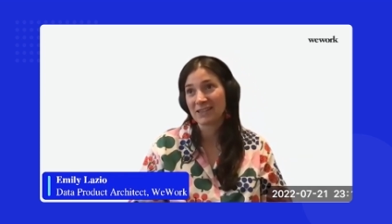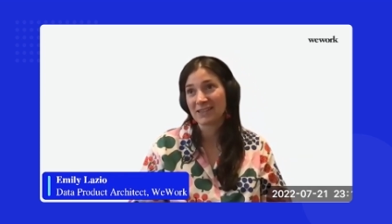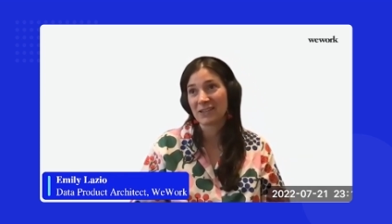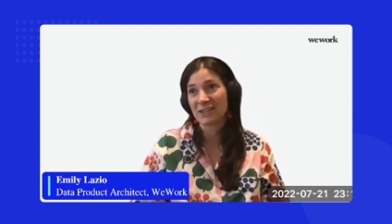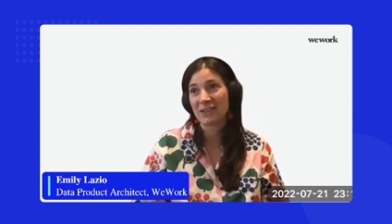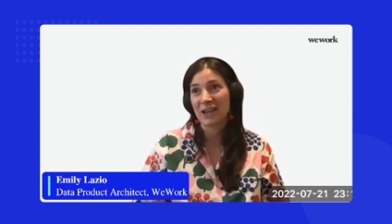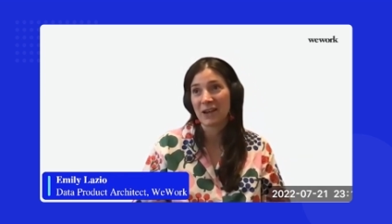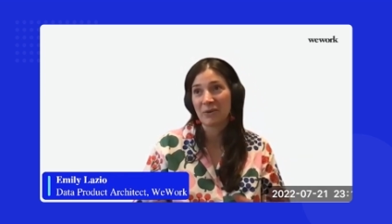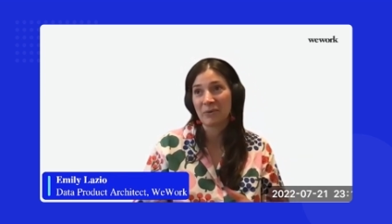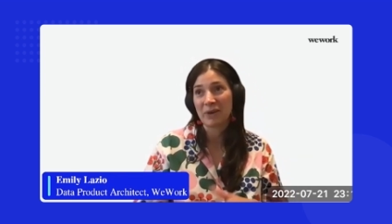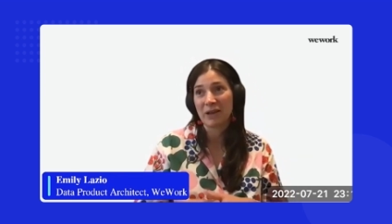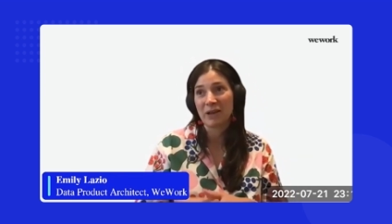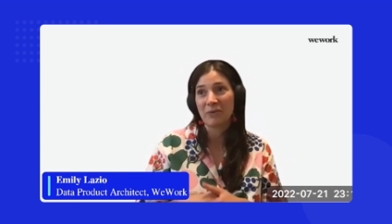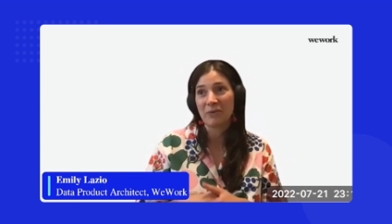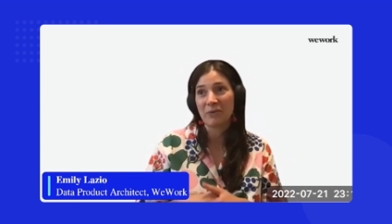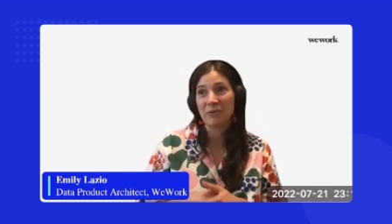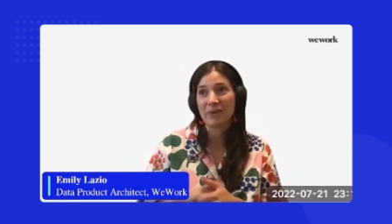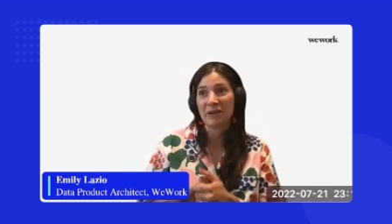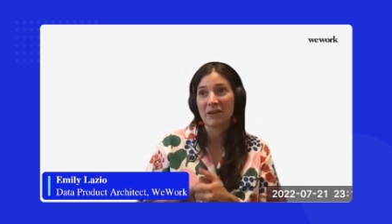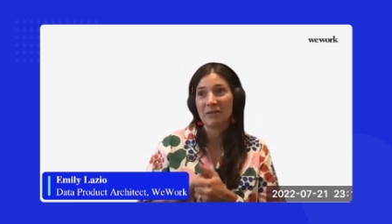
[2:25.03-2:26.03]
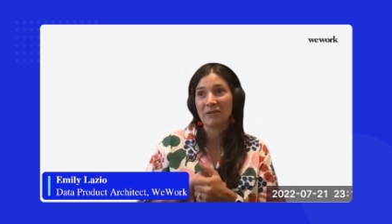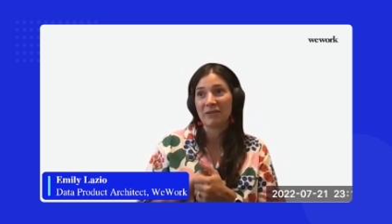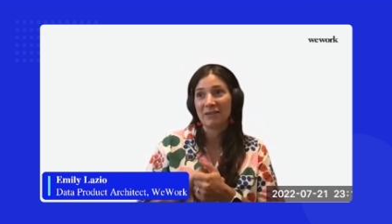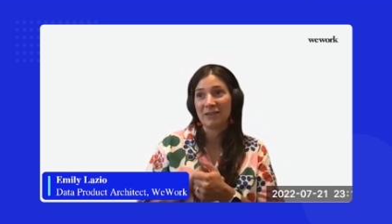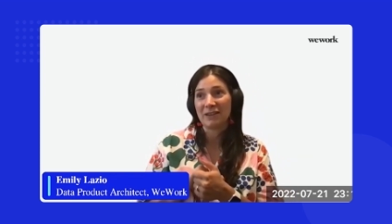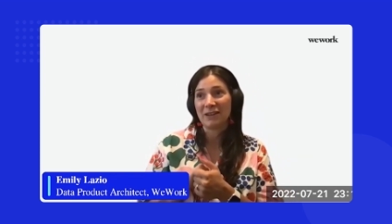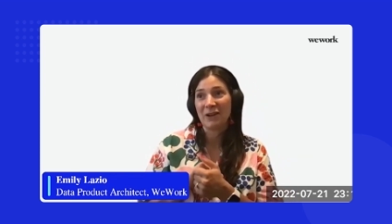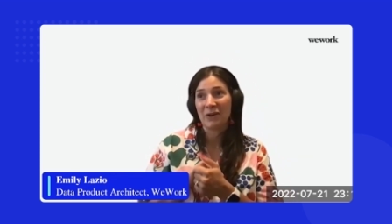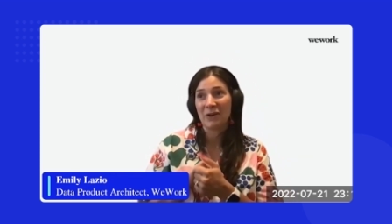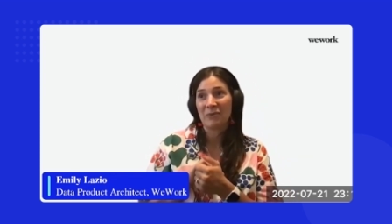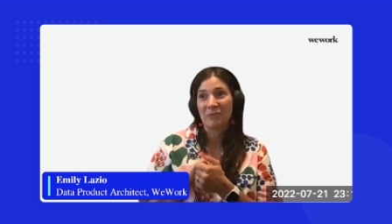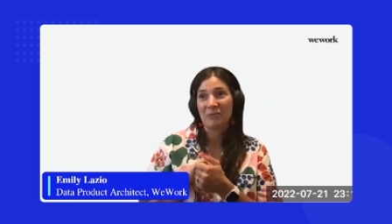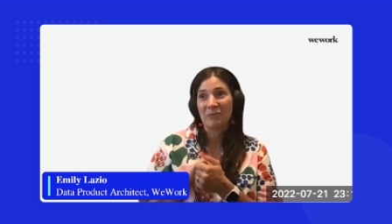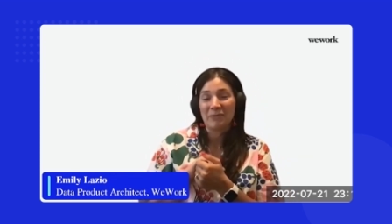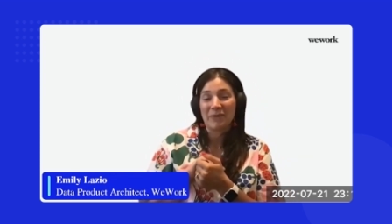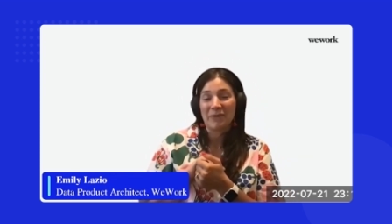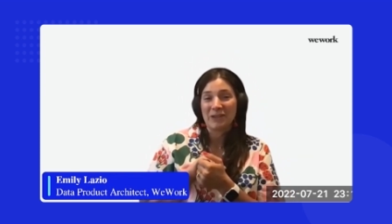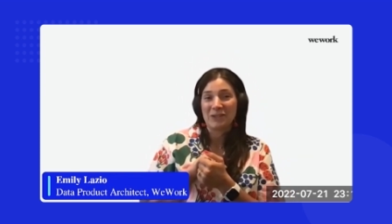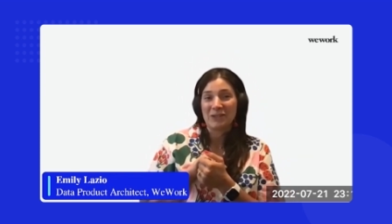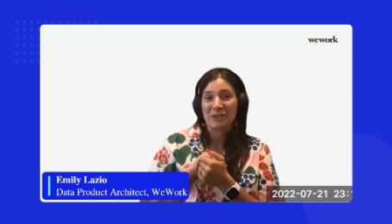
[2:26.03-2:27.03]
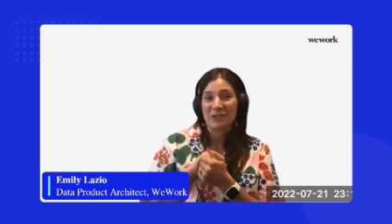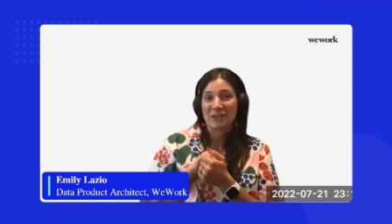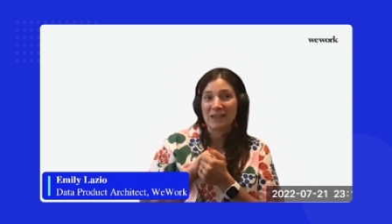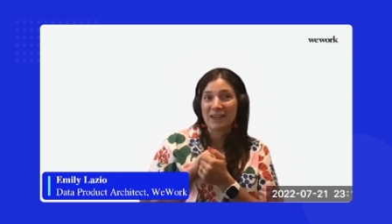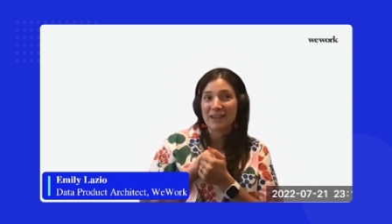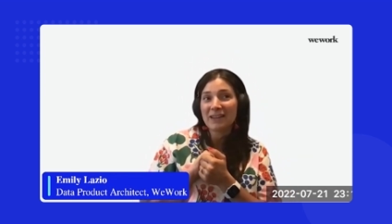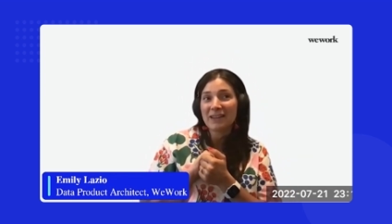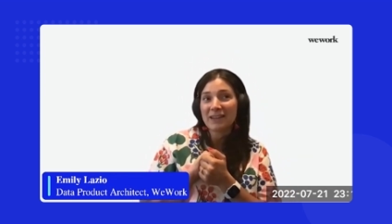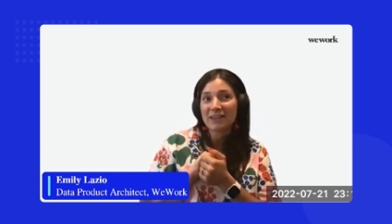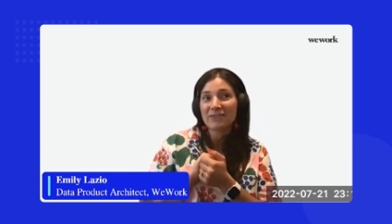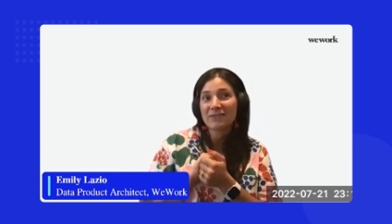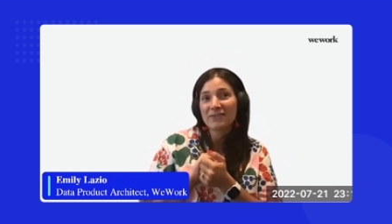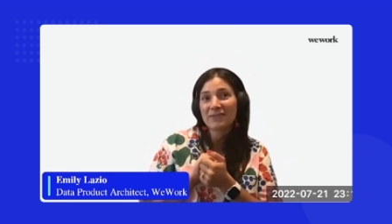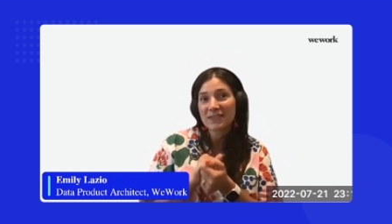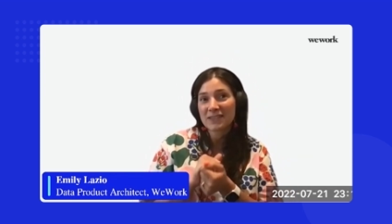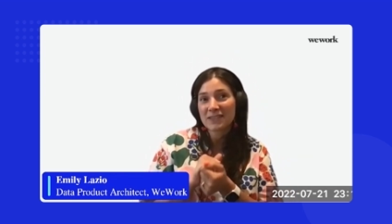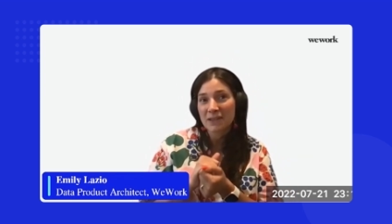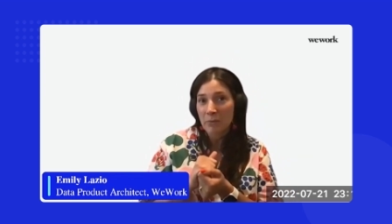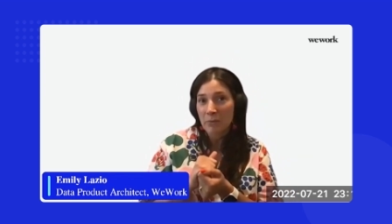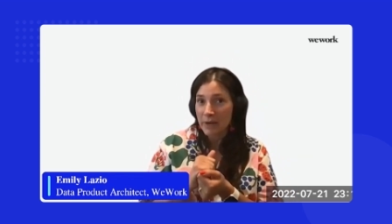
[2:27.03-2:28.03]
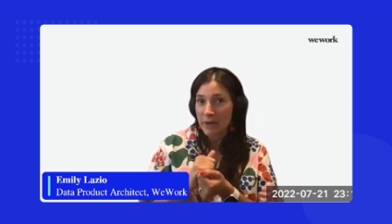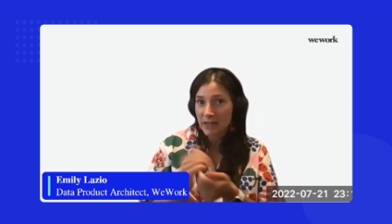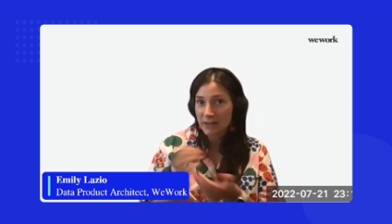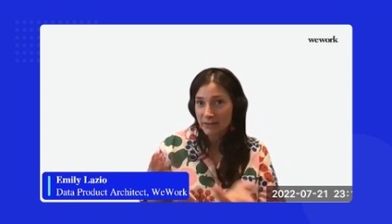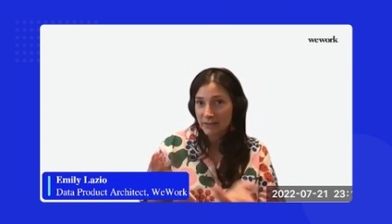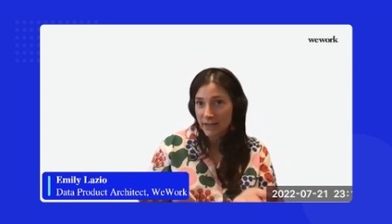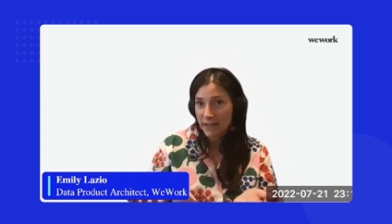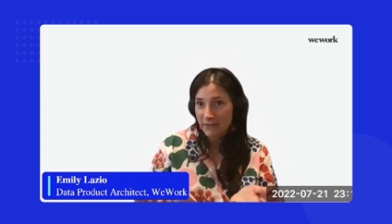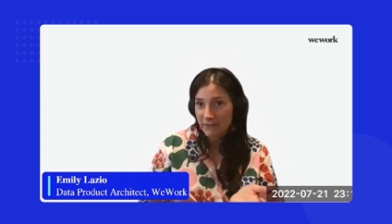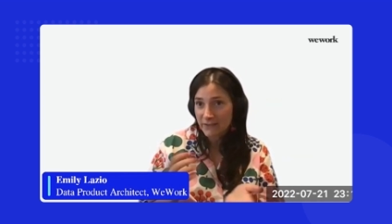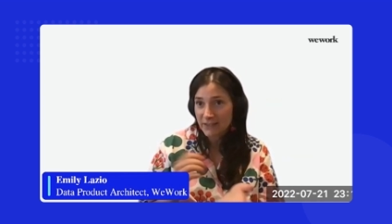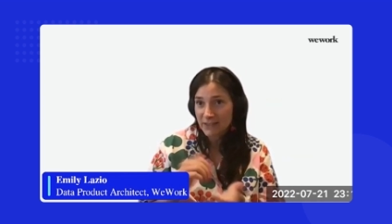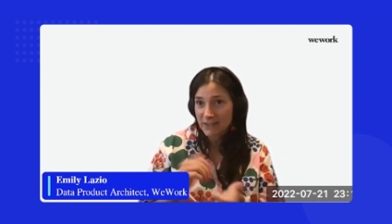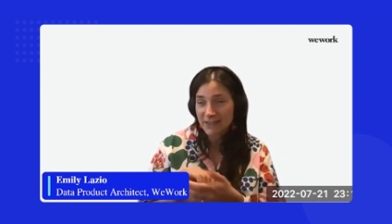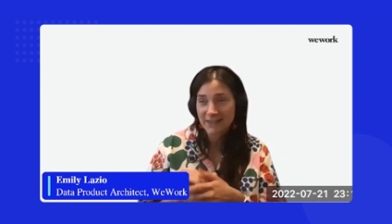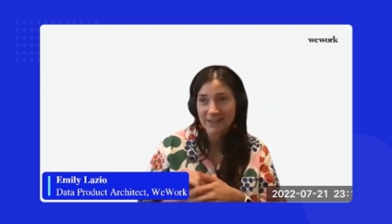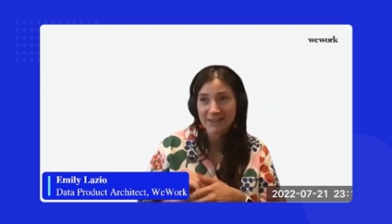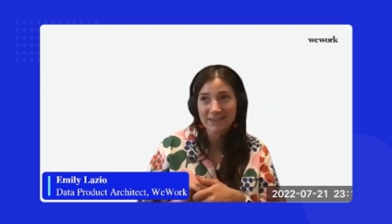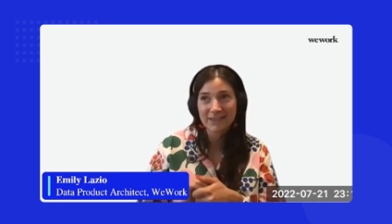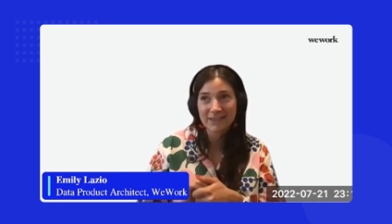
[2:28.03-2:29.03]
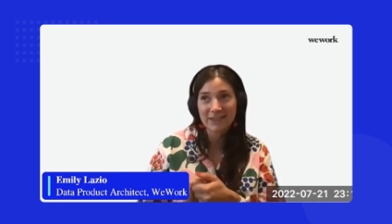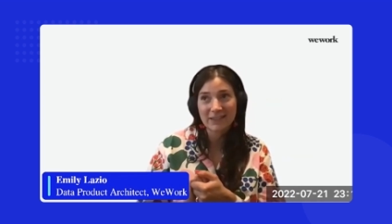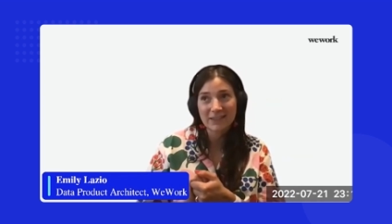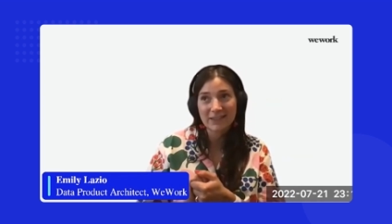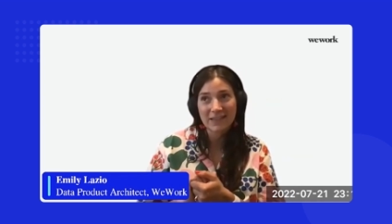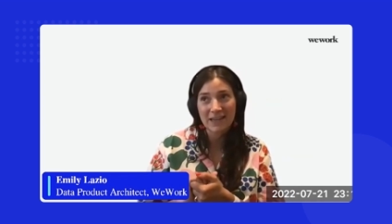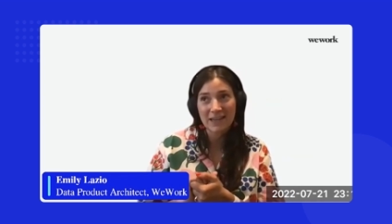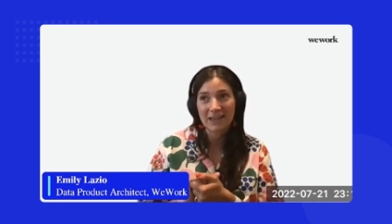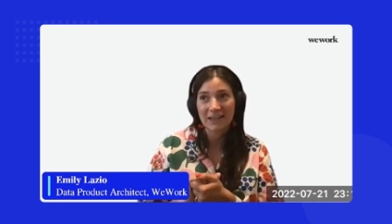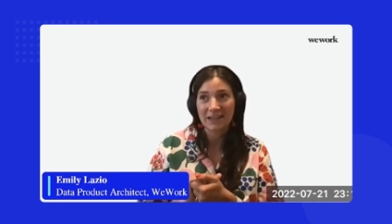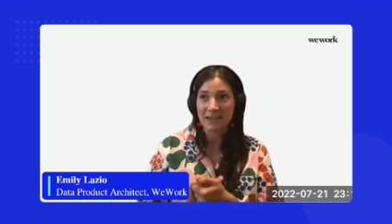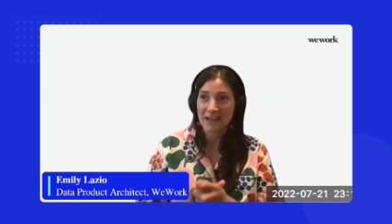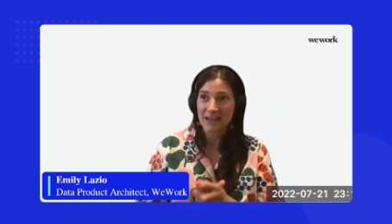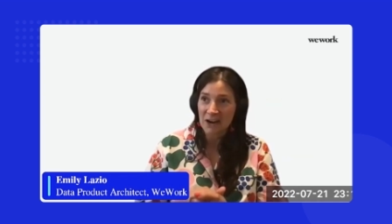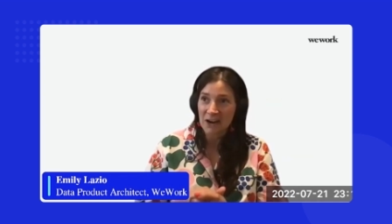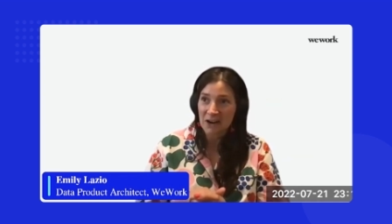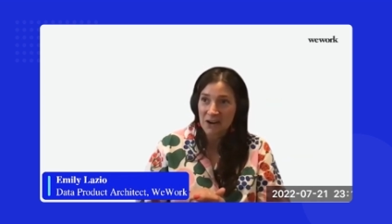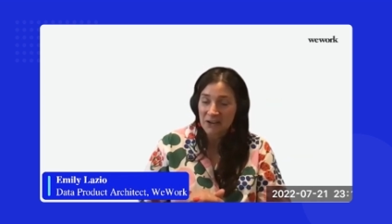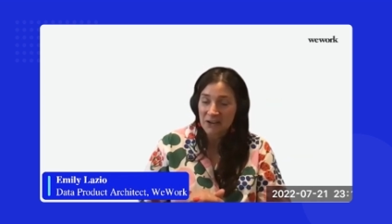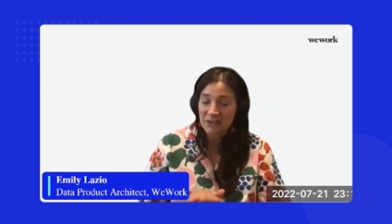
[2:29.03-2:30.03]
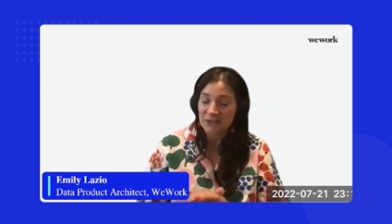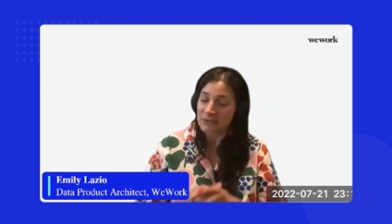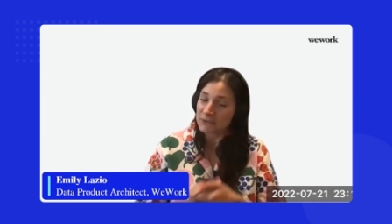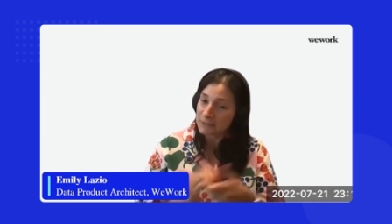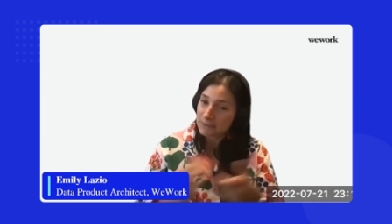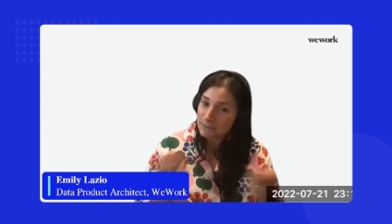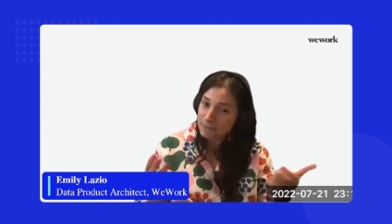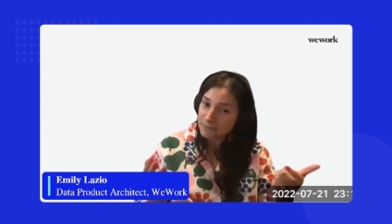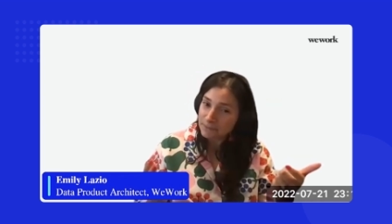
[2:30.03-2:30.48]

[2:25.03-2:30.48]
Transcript: So that way we can, make sure that if somebody leaves, it's still taken care of.